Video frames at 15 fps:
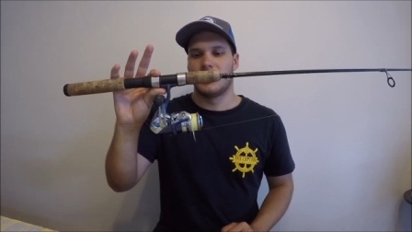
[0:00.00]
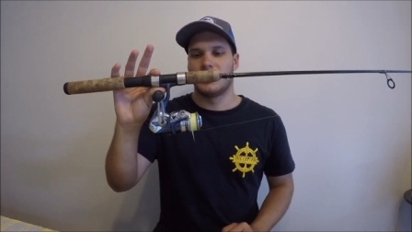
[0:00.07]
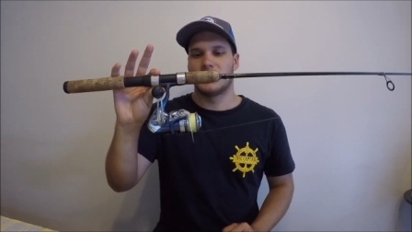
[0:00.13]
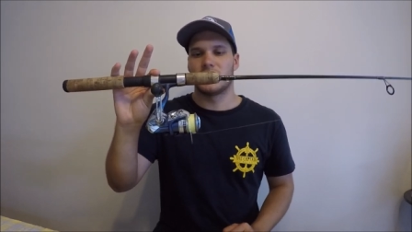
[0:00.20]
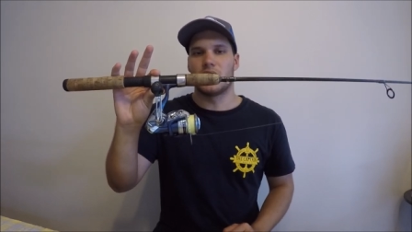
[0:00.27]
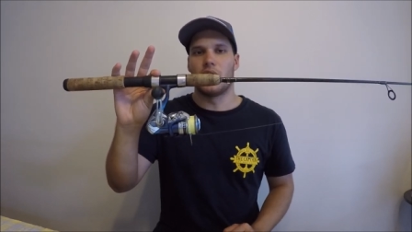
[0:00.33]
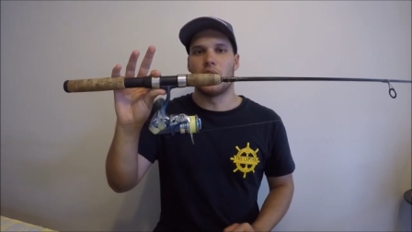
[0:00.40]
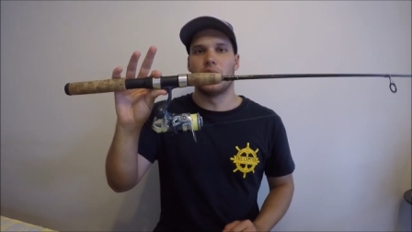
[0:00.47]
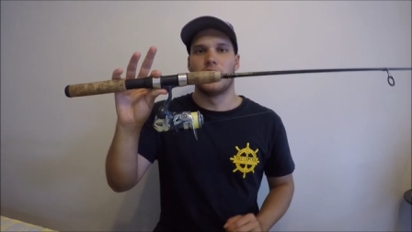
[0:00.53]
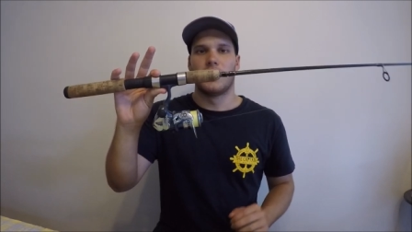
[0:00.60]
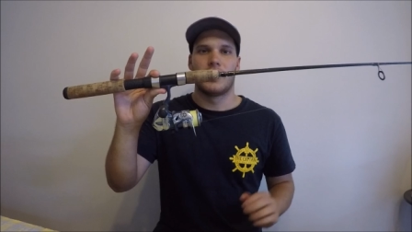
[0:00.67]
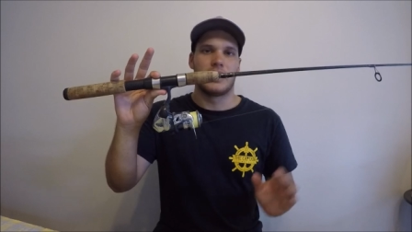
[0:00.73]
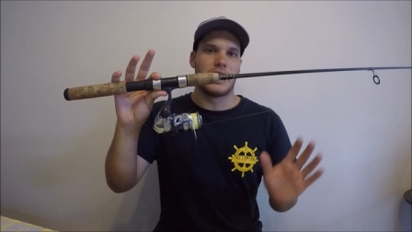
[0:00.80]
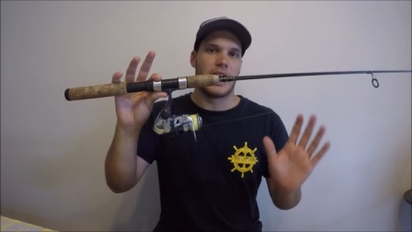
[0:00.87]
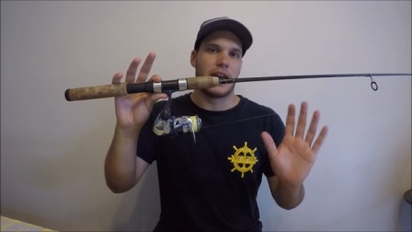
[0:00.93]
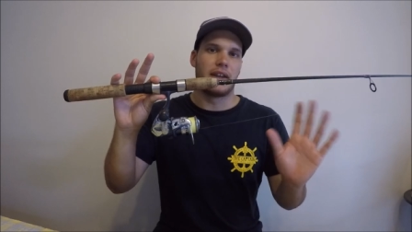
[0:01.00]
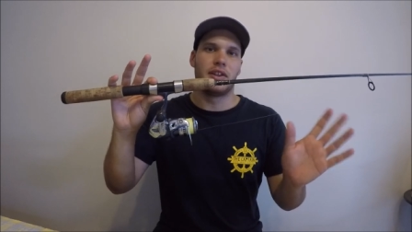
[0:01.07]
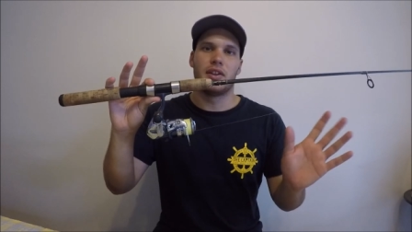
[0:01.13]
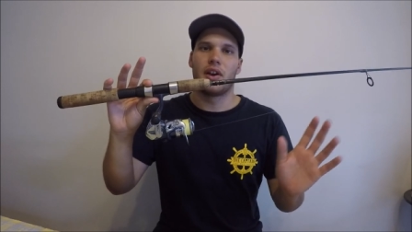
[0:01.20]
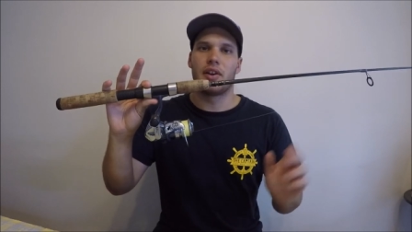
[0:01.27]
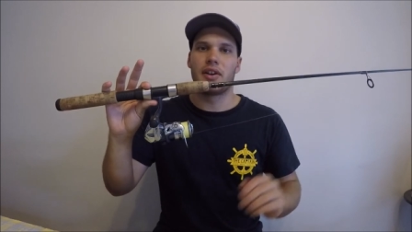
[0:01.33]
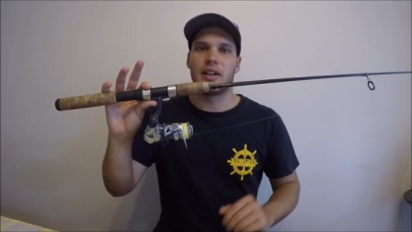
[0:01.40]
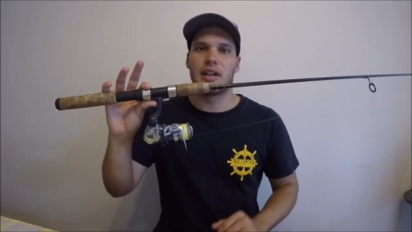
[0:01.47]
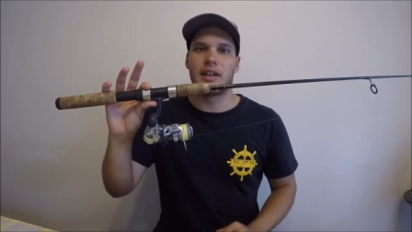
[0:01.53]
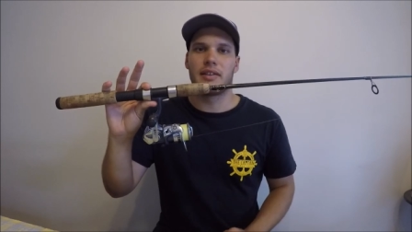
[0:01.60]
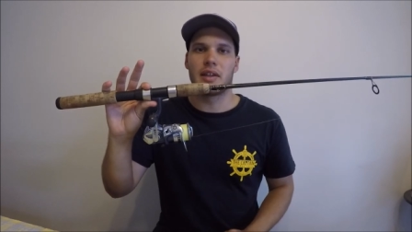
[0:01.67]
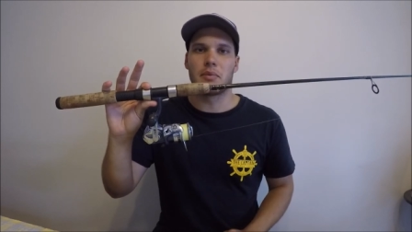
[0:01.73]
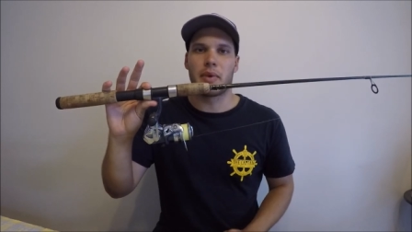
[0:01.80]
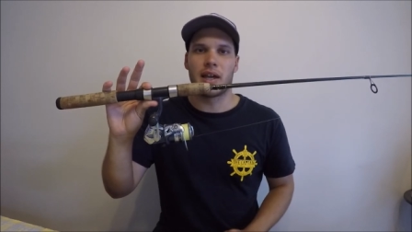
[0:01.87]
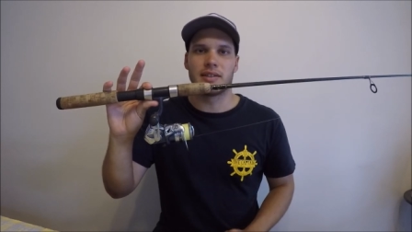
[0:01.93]
So yeah, you don't need
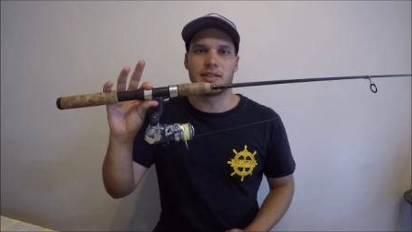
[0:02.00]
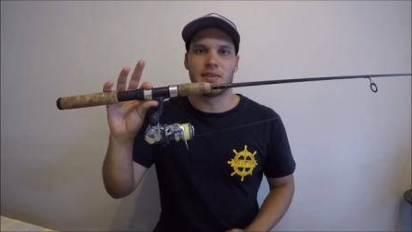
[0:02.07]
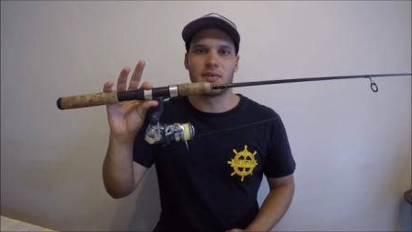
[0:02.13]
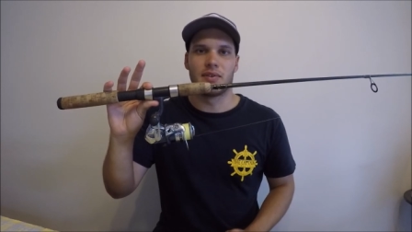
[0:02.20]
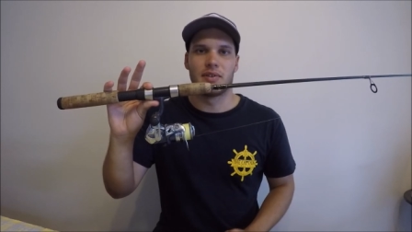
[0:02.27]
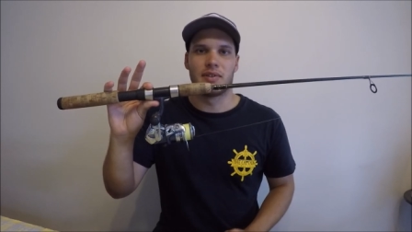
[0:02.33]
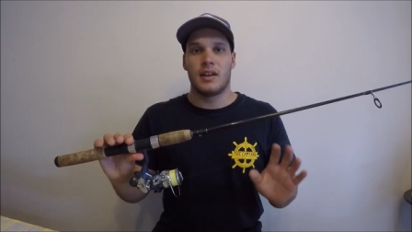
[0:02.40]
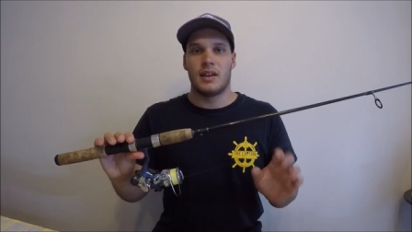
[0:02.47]
anything massive.